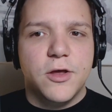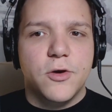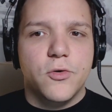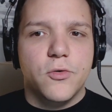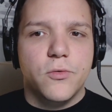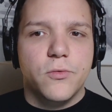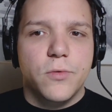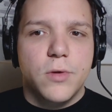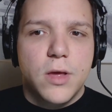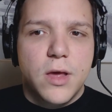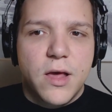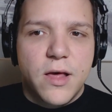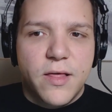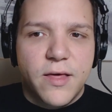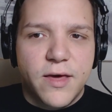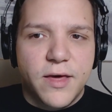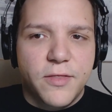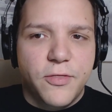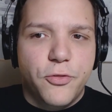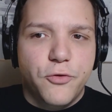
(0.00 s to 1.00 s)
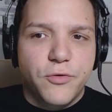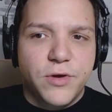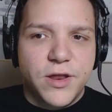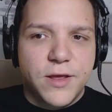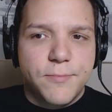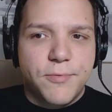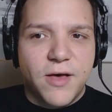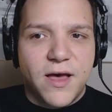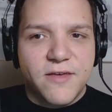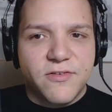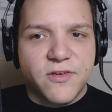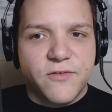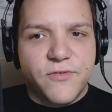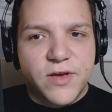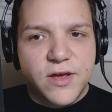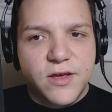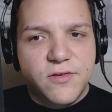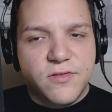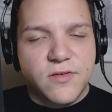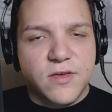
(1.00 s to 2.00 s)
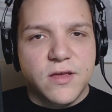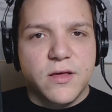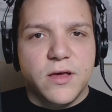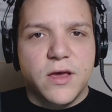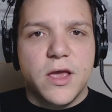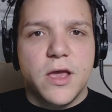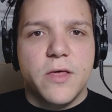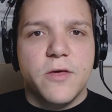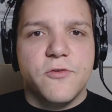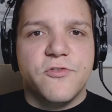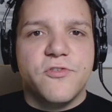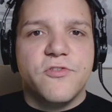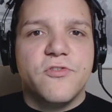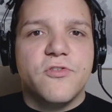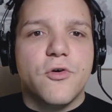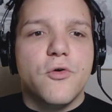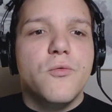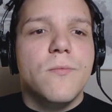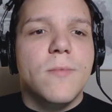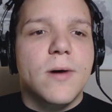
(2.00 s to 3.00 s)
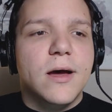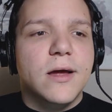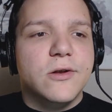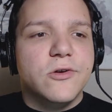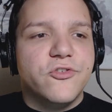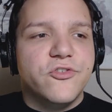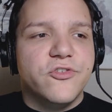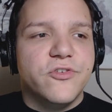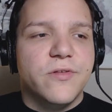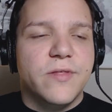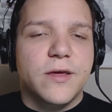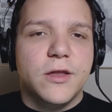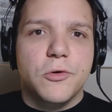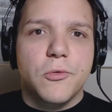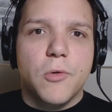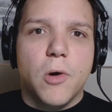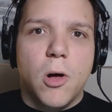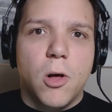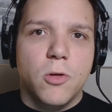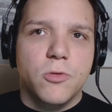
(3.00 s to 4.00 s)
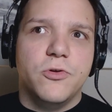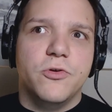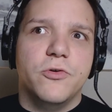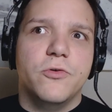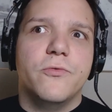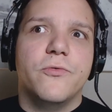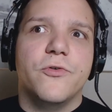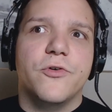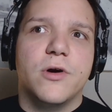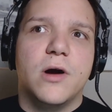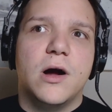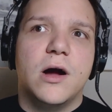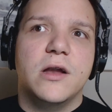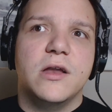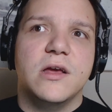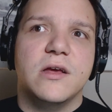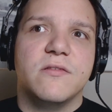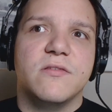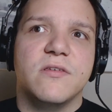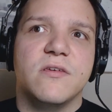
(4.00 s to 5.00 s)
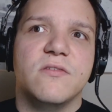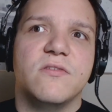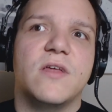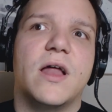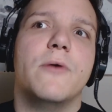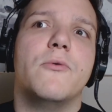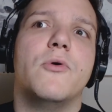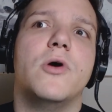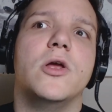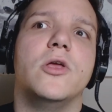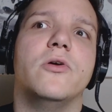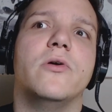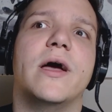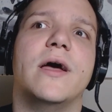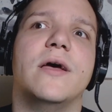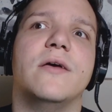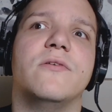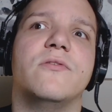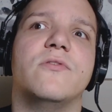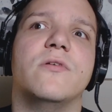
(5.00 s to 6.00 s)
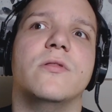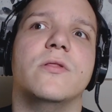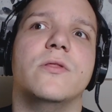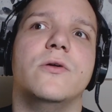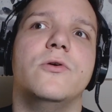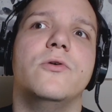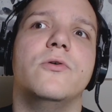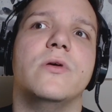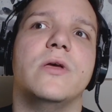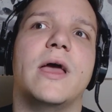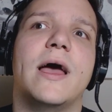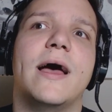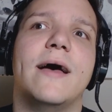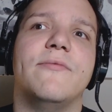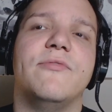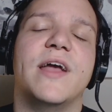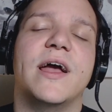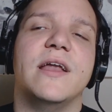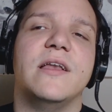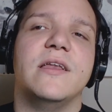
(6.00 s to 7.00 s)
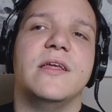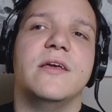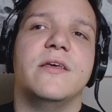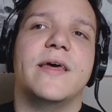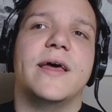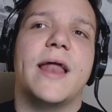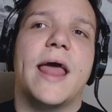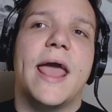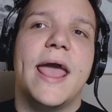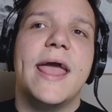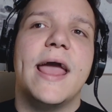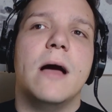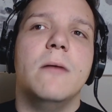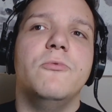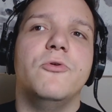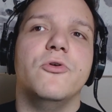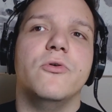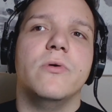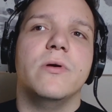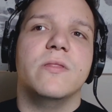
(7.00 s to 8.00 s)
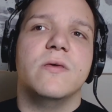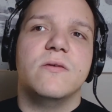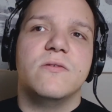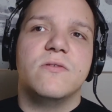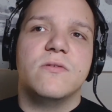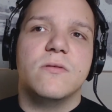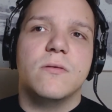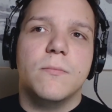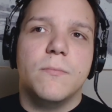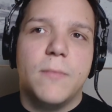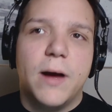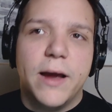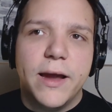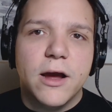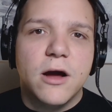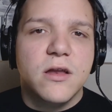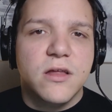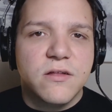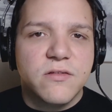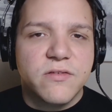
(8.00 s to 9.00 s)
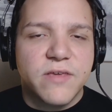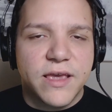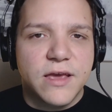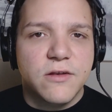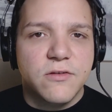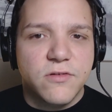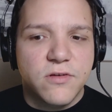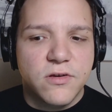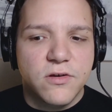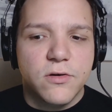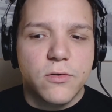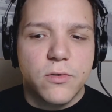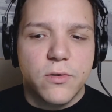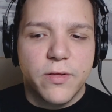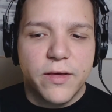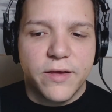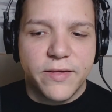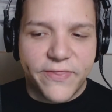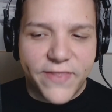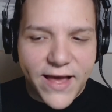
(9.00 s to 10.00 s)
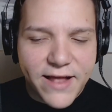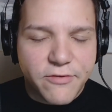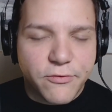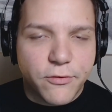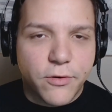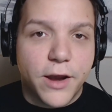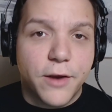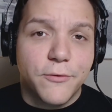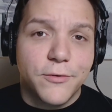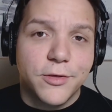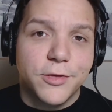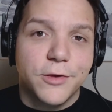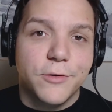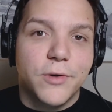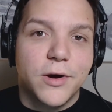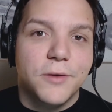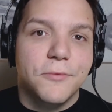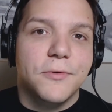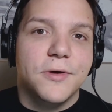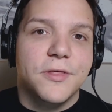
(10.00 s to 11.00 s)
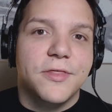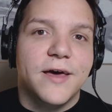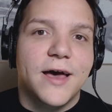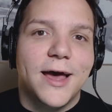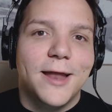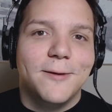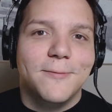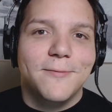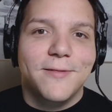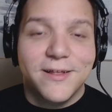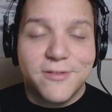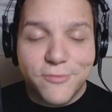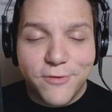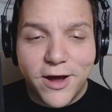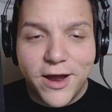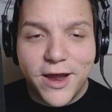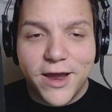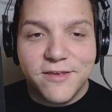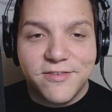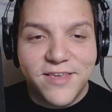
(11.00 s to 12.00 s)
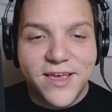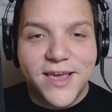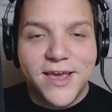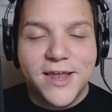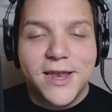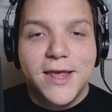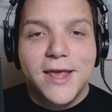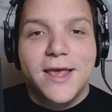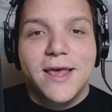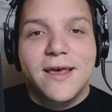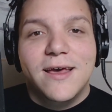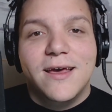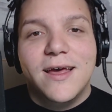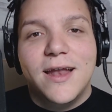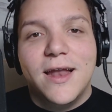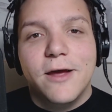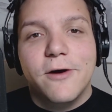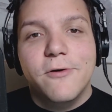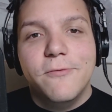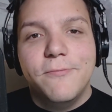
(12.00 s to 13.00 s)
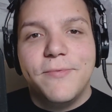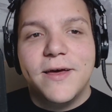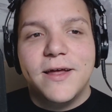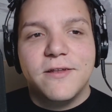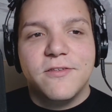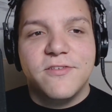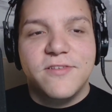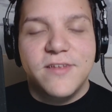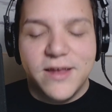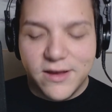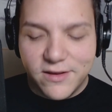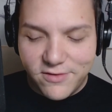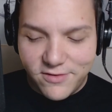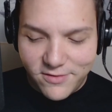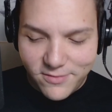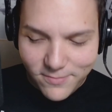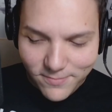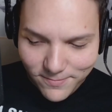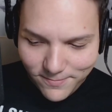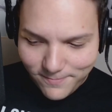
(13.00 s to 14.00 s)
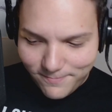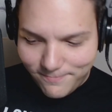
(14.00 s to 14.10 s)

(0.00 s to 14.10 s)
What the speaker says: I know that 3D Plastic Fantasy, like there's so much that you all do for your audiences. And I want you guys to literally have the idea that, hey, I'm doing this. My audience can too. Like that's what I really want with that. That's why I say it. And I hope that sticks.